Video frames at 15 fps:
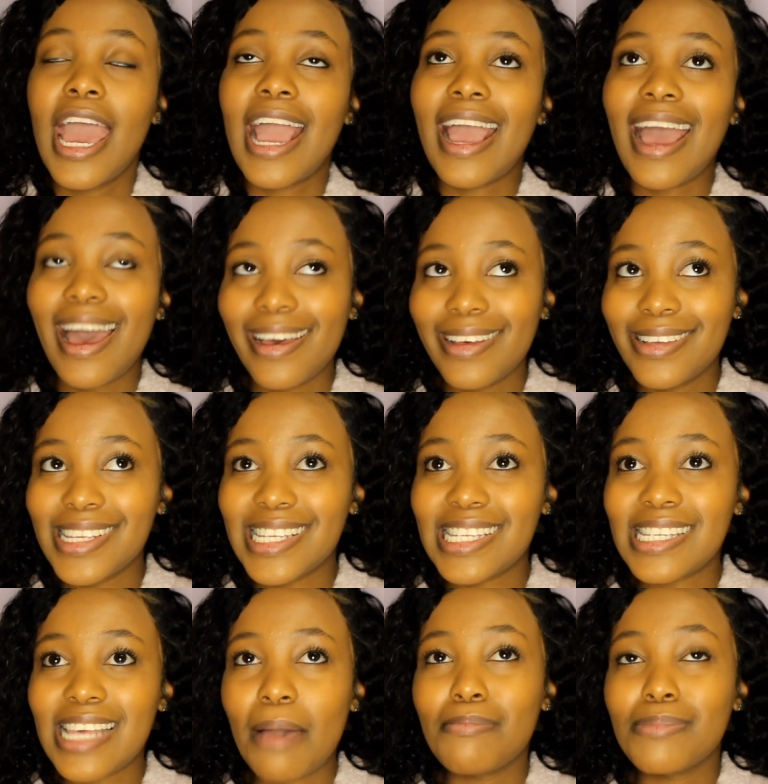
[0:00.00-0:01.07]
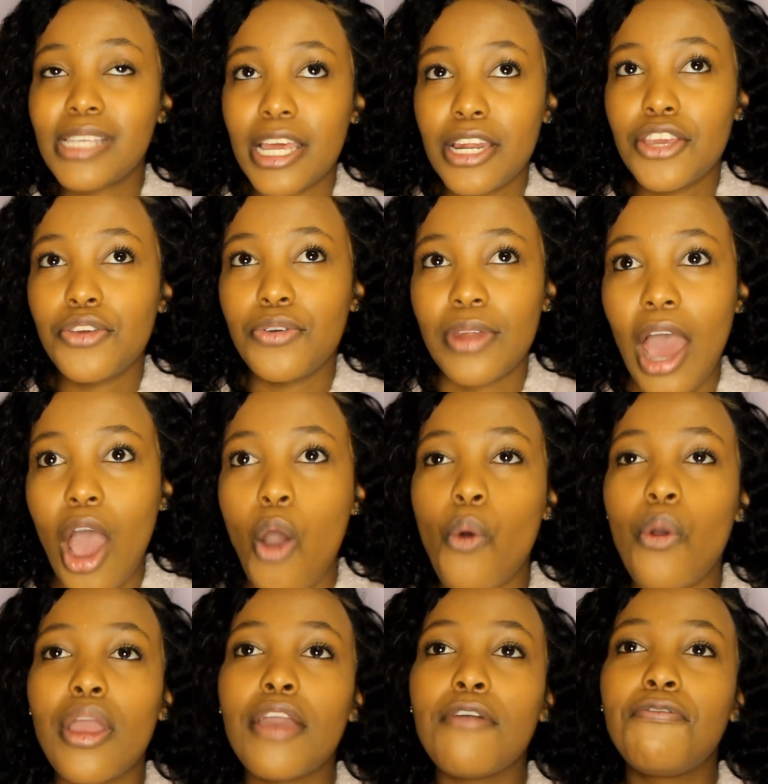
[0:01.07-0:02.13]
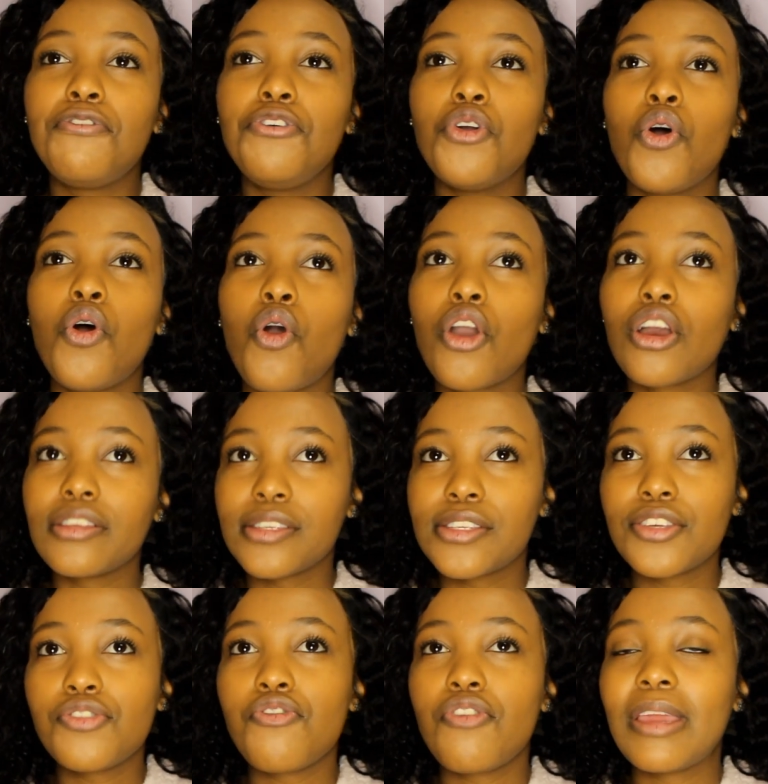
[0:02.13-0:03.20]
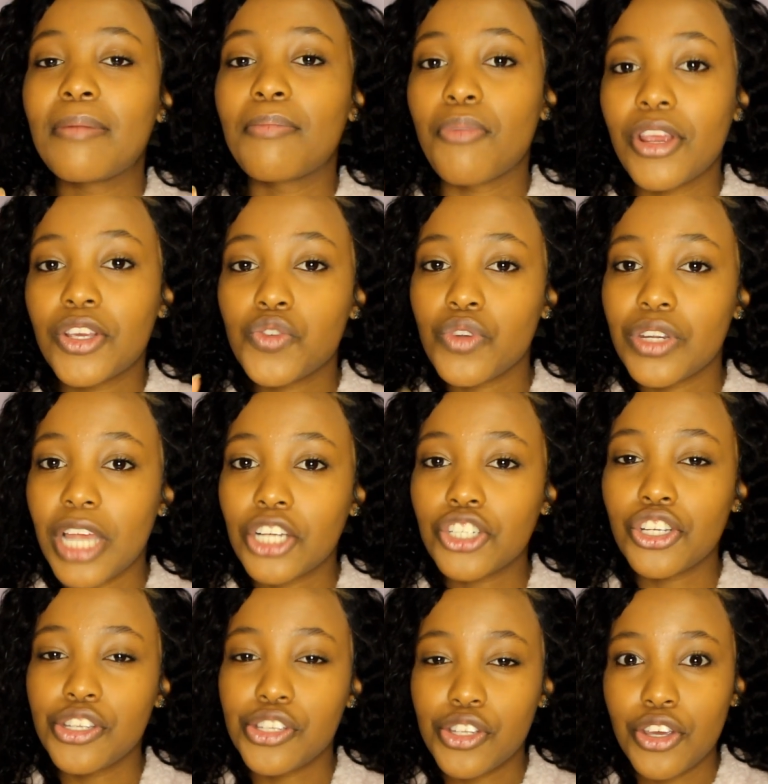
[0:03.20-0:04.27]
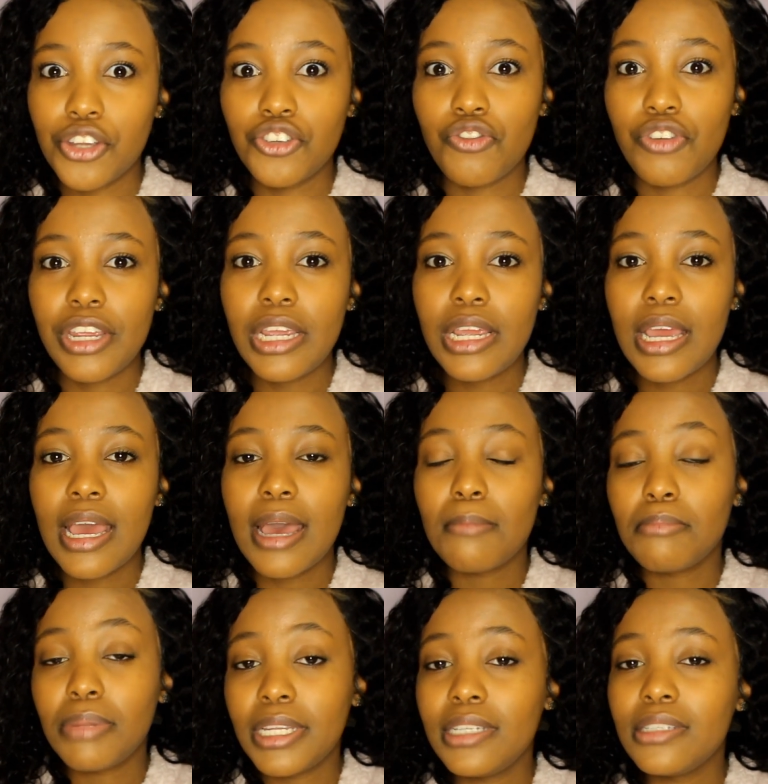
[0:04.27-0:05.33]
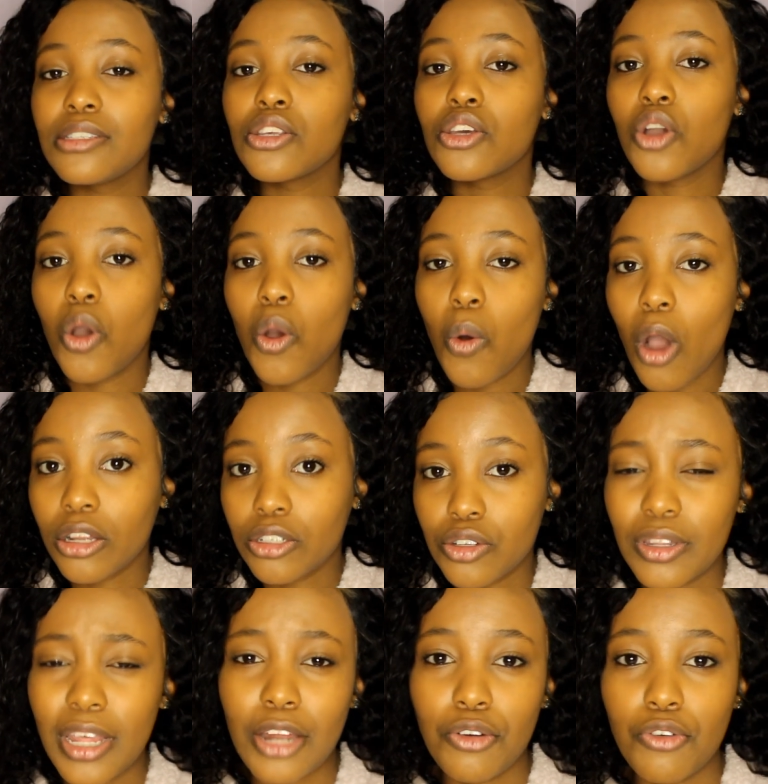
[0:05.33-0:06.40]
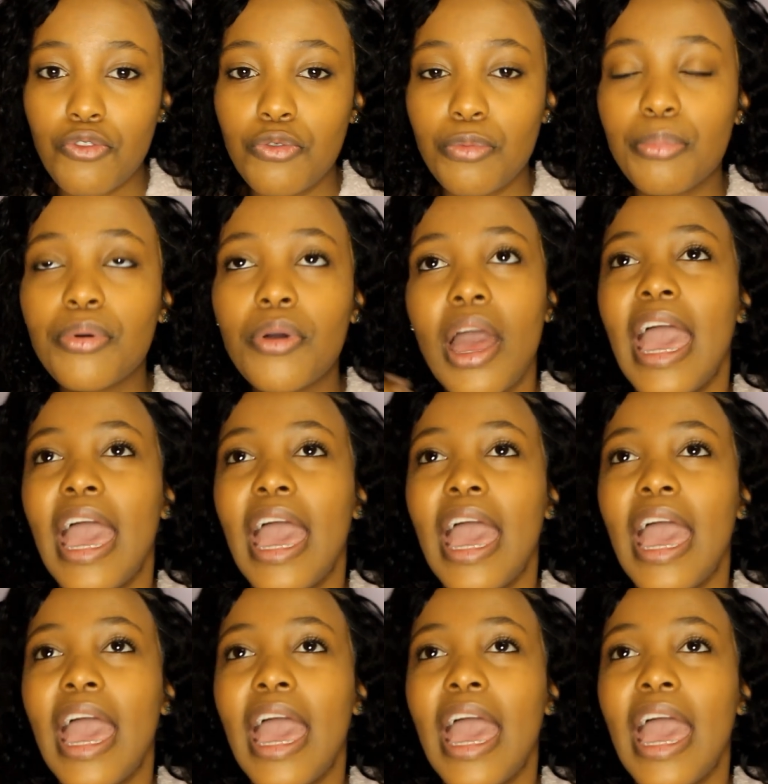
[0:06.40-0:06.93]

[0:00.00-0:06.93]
Guys, I'm telling you now, if you're considering breast reduction surgery, please go onto that group.